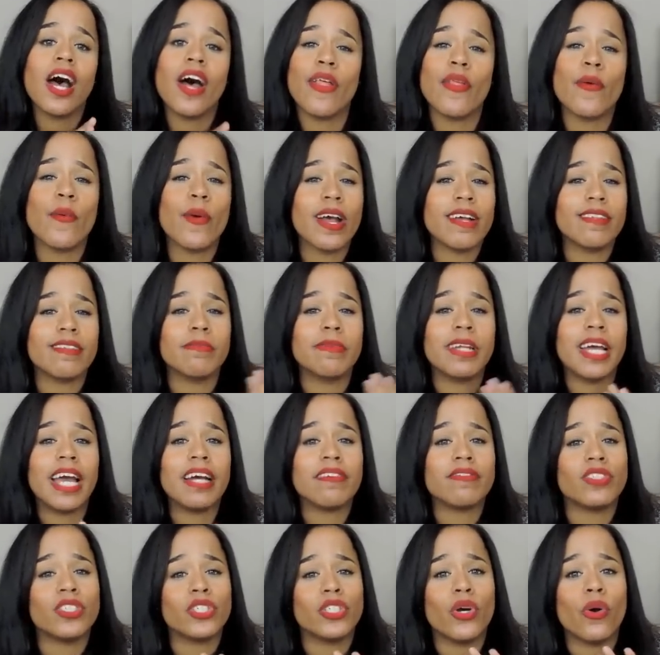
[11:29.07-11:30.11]
Otherwise, I'm going
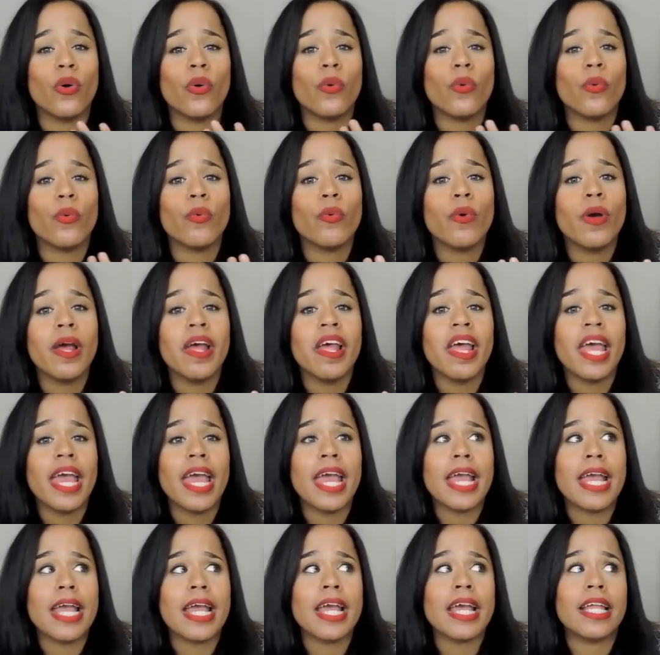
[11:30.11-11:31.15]
to have to go
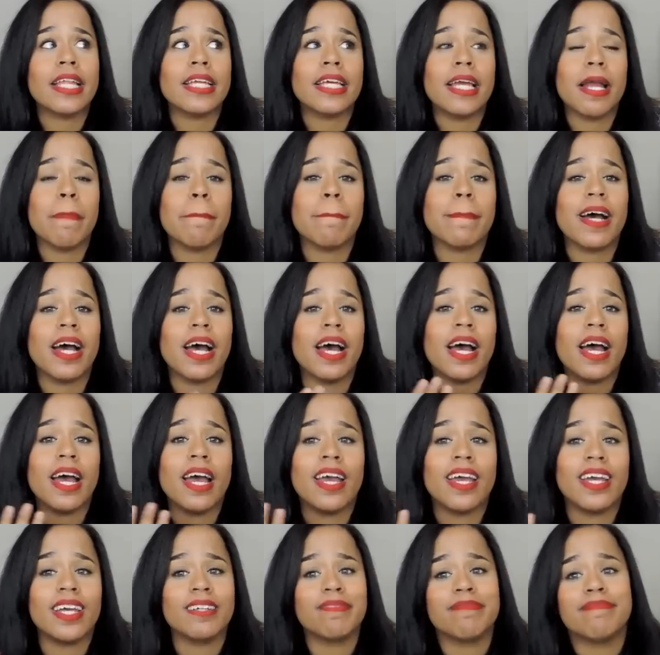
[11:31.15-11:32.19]
and get
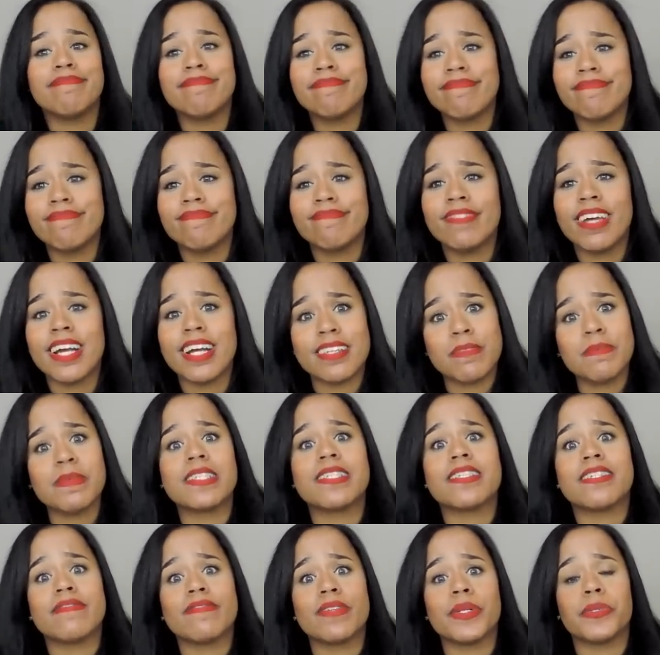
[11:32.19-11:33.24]
my
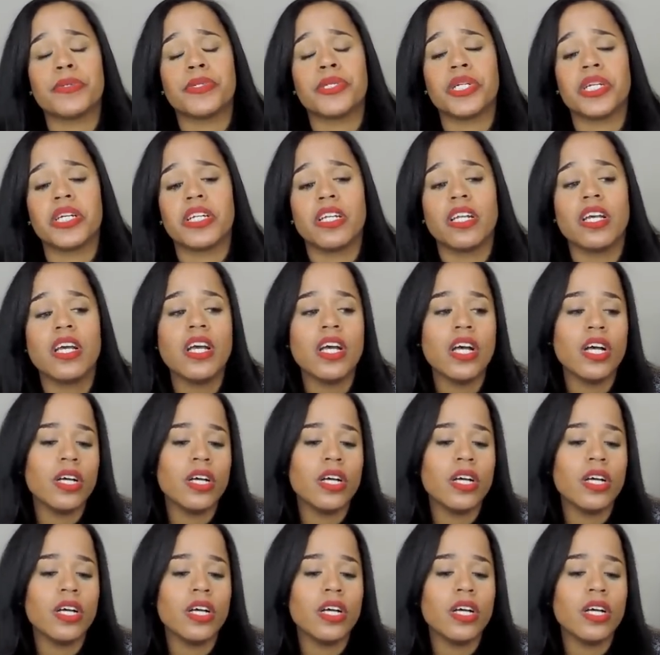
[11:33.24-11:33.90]
expensive lotion.